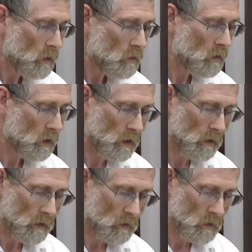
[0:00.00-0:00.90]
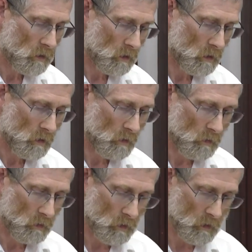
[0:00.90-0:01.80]
You see that
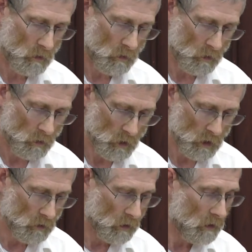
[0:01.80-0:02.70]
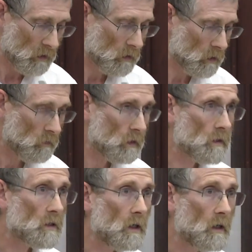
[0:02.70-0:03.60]
the Rosh HaGolah is giving a
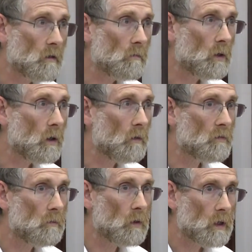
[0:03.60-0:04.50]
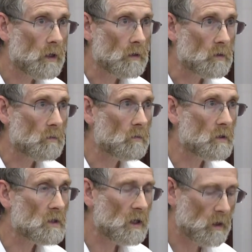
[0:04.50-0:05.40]
time of the Molad, the
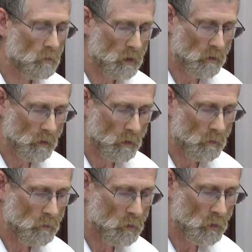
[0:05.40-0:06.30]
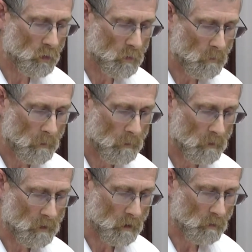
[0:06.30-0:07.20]
time when the moon
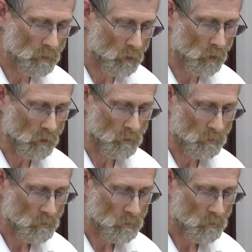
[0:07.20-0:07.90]
is born.